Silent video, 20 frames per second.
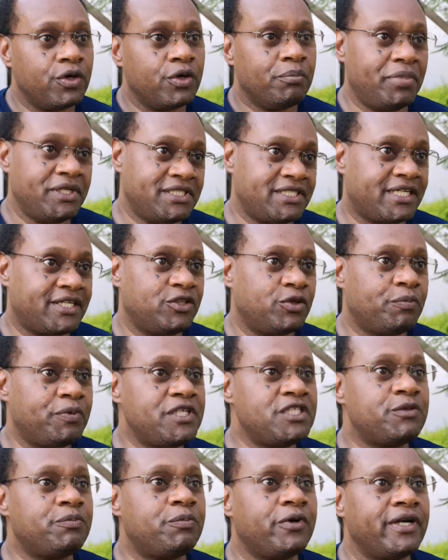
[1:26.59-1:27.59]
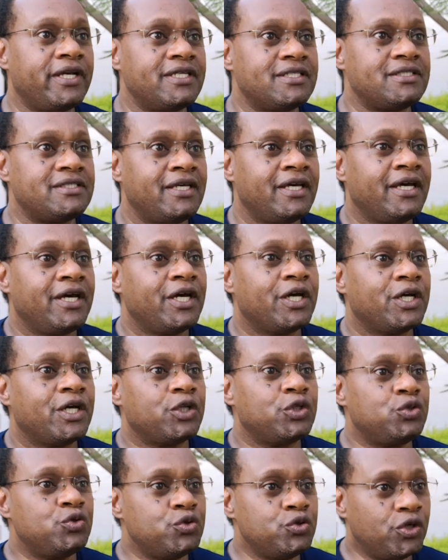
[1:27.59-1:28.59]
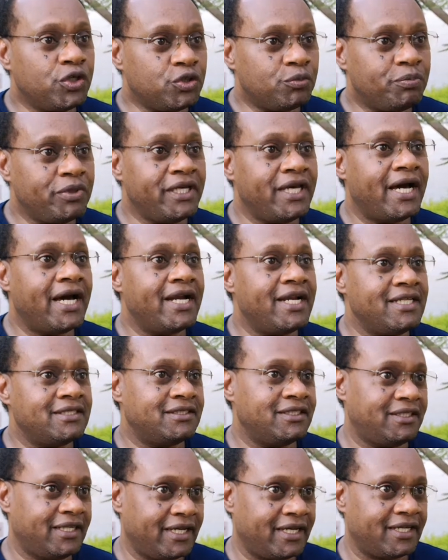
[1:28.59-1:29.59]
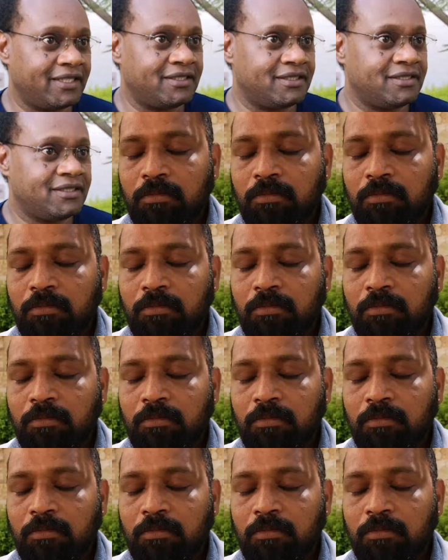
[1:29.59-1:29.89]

Basically, the principle is do not be an easy target.